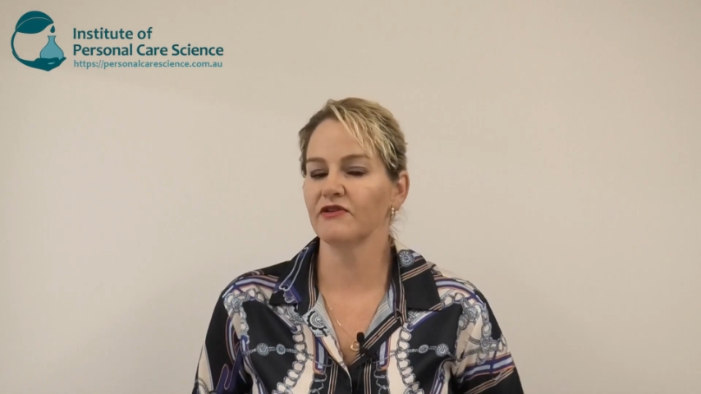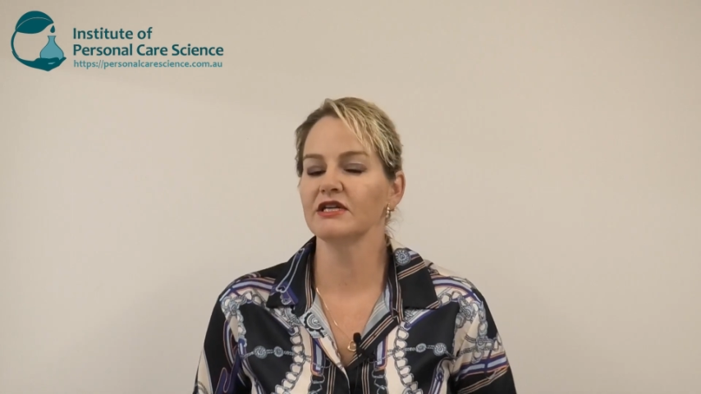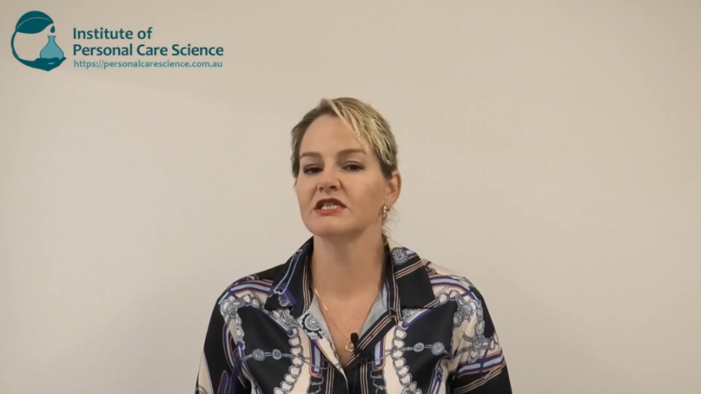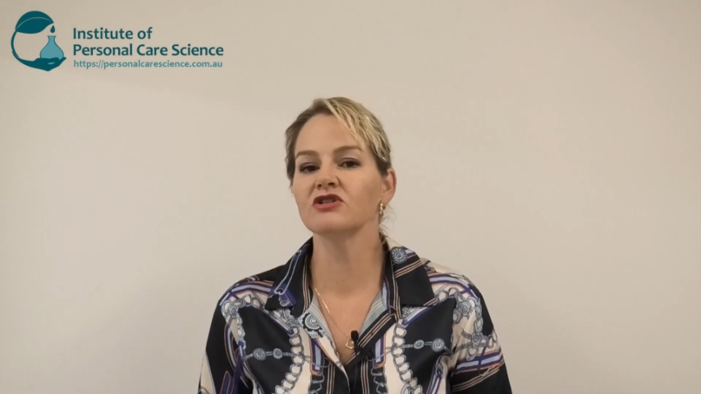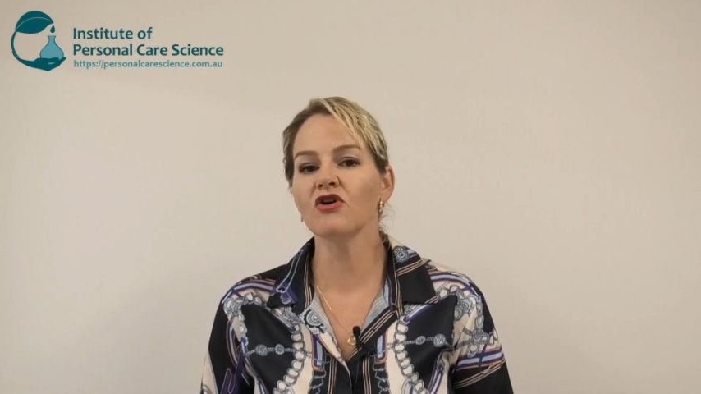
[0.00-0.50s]

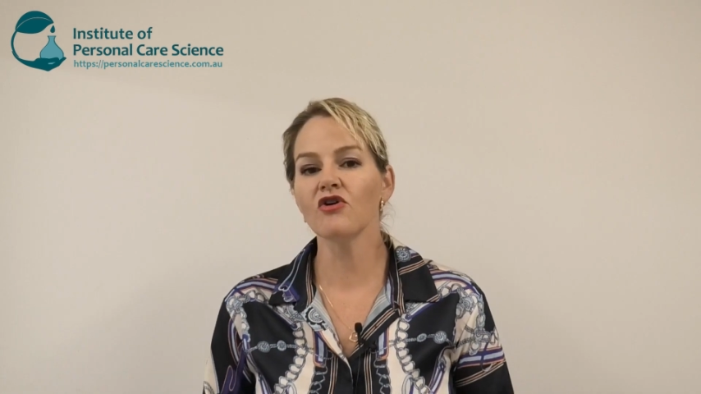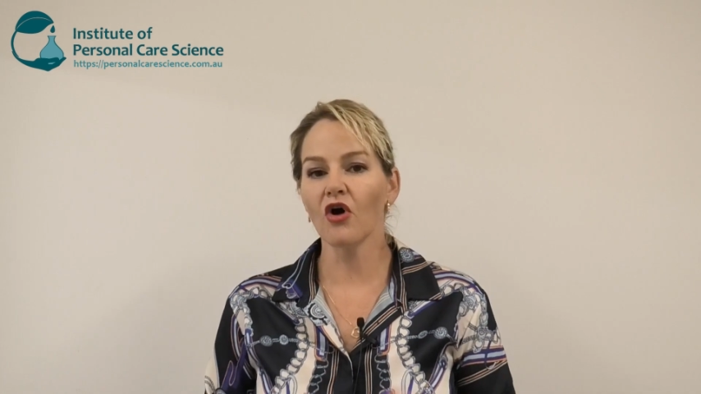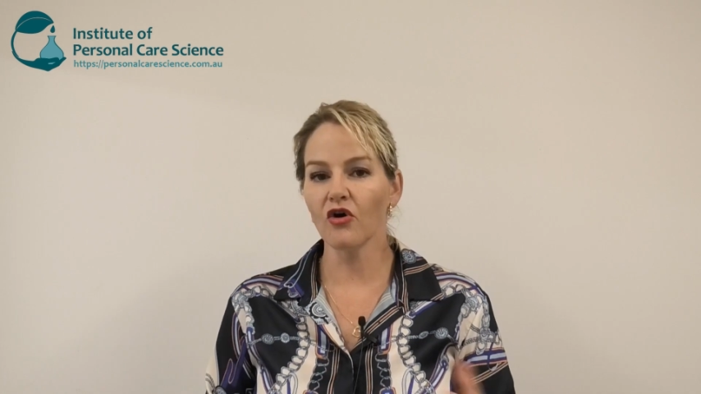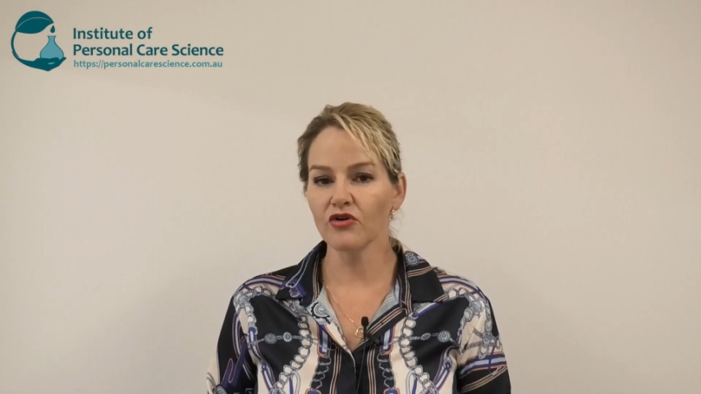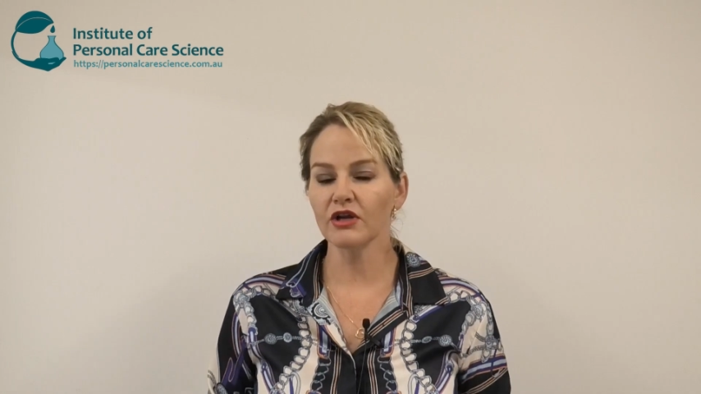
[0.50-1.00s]
is not
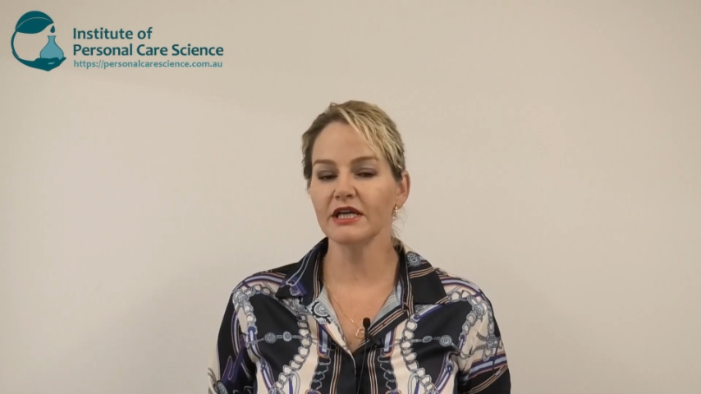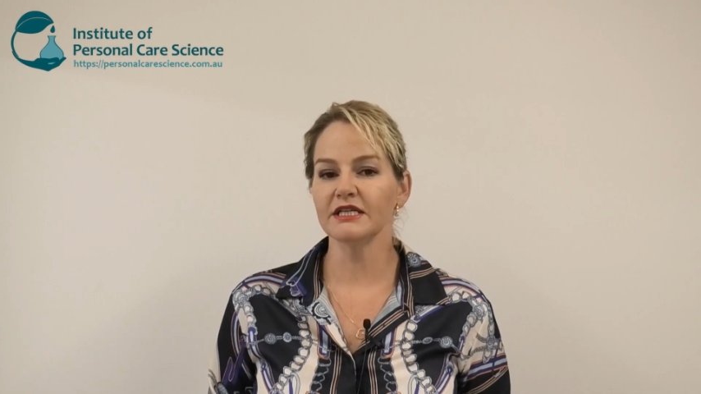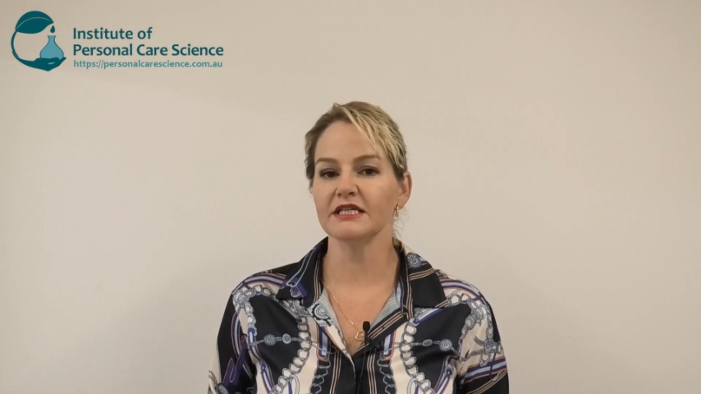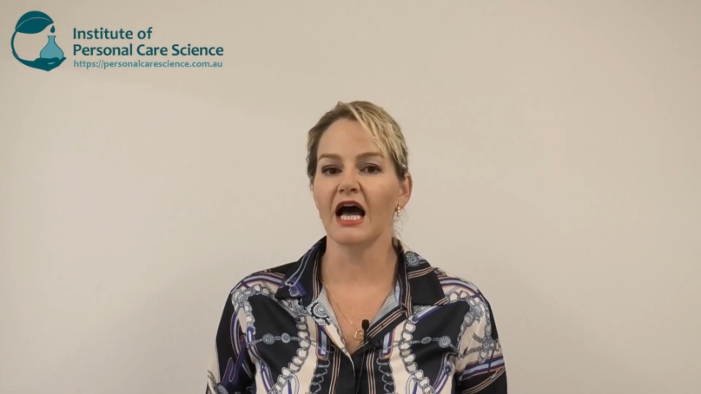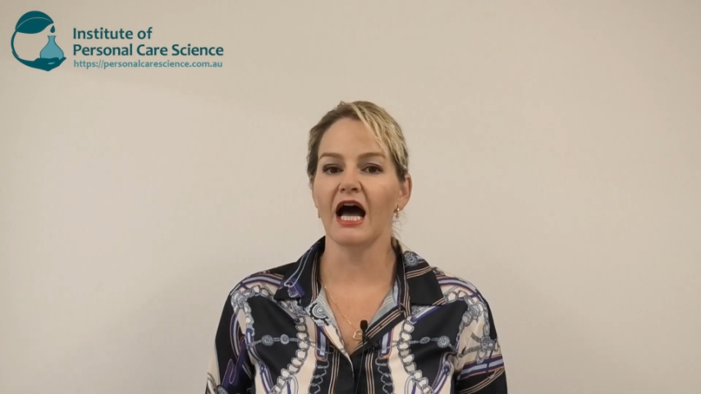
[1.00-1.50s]
only
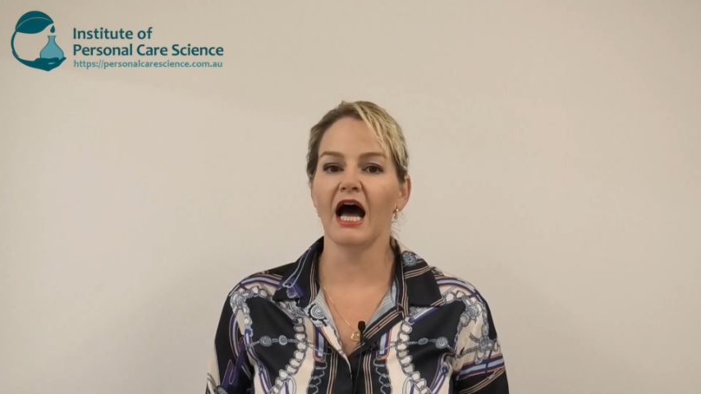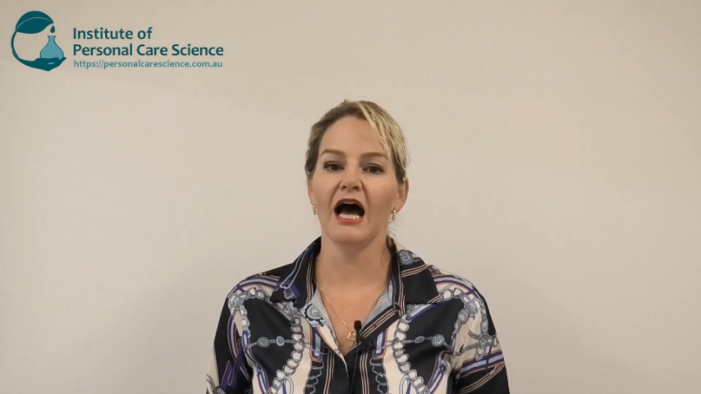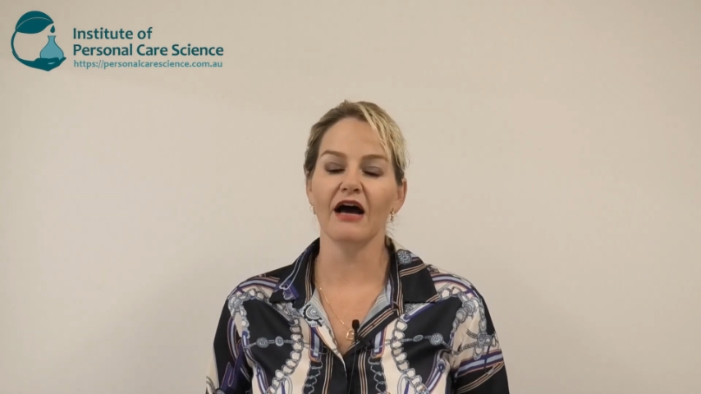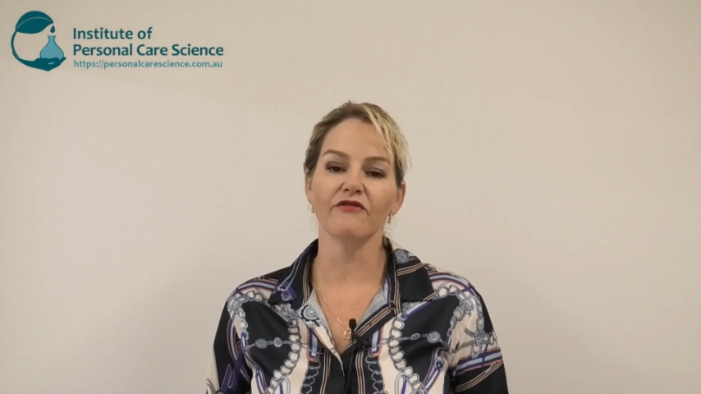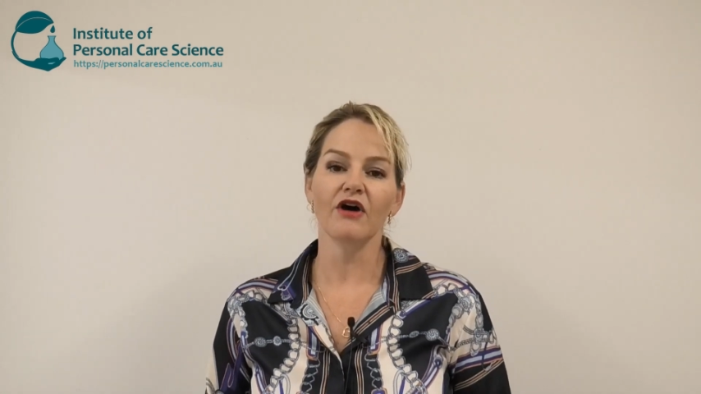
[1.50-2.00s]
does it
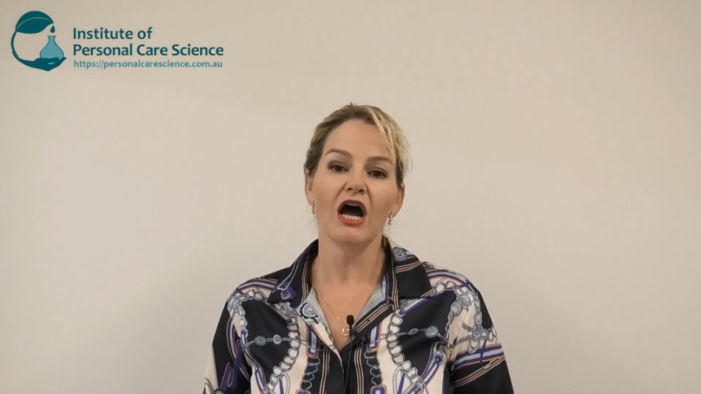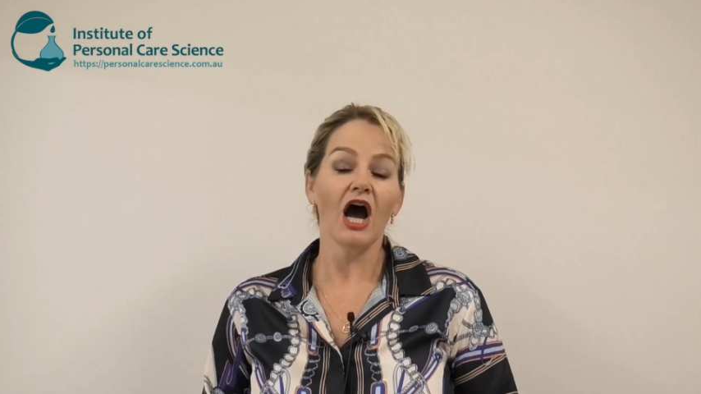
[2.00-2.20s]
have